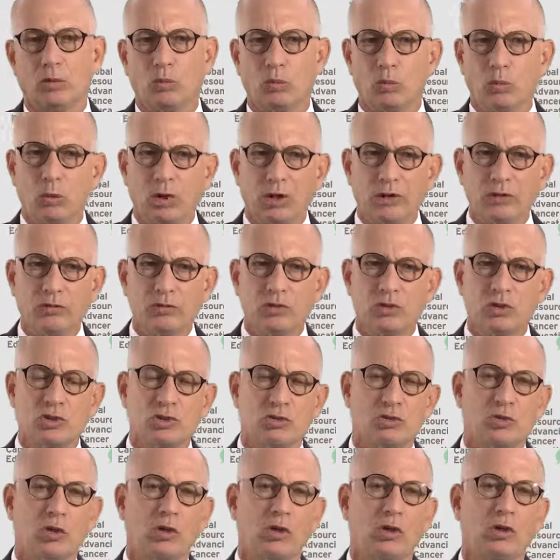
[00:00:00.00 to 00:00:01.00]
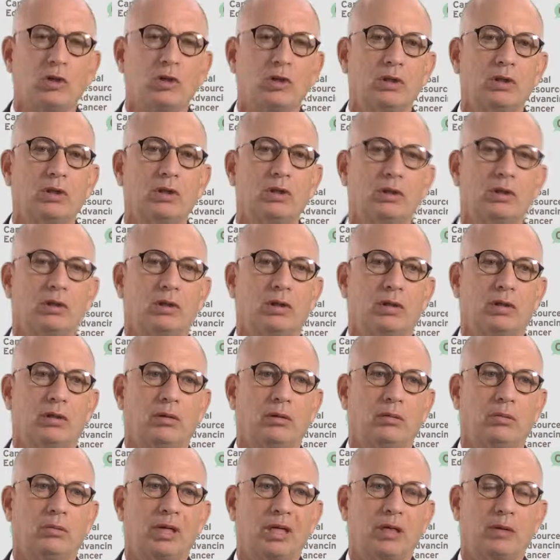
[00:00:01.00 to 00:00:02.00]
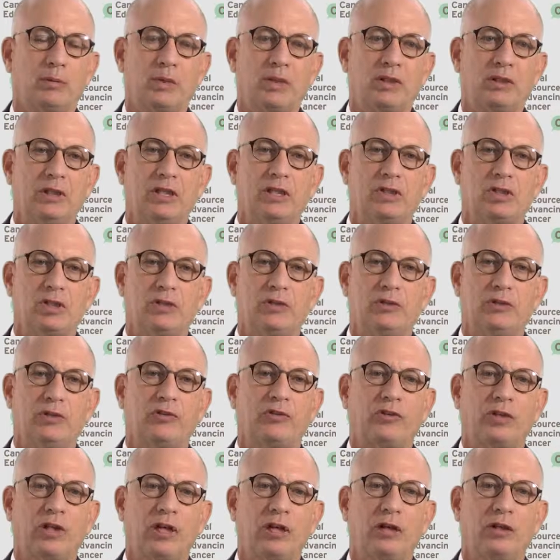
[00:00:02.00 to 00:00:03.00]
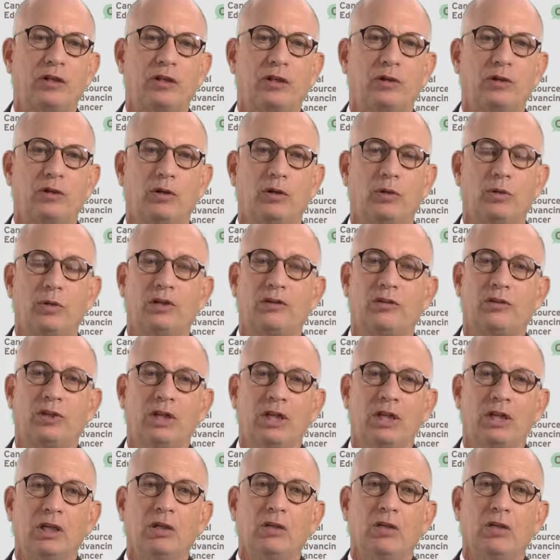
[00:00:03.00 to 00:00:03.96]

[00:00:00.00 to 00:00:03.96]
One strong uh, recommendation in this area, though, is